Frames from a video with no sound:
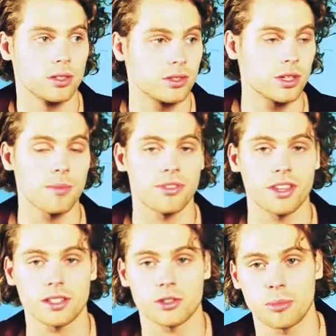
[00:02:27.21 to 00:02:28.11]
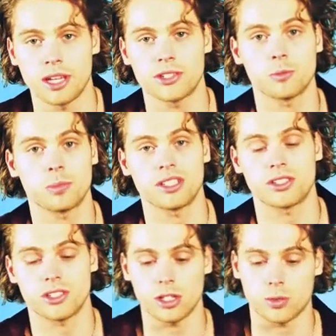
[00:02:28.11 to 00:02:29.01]
Some things are meant to be
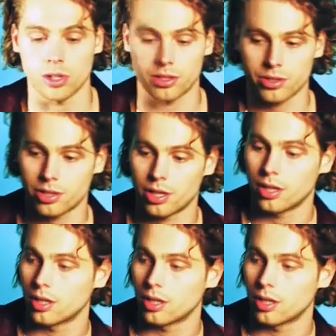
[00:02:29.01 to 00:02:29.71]
secrets